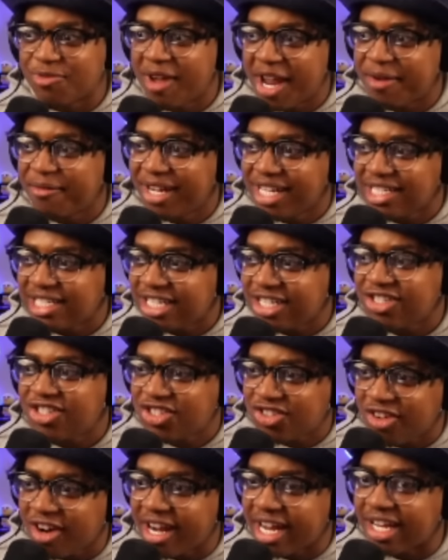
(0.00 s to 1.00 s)
Make my shit
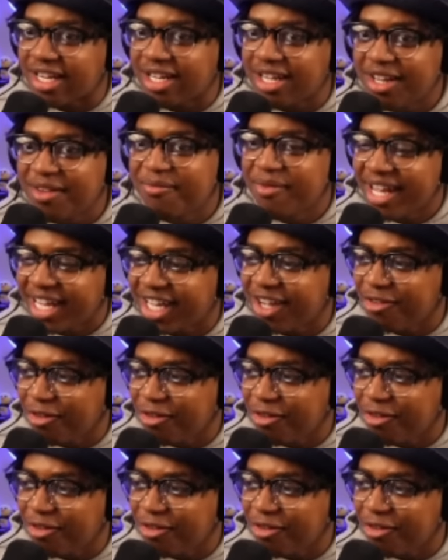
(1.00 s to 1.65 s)
straight. Make it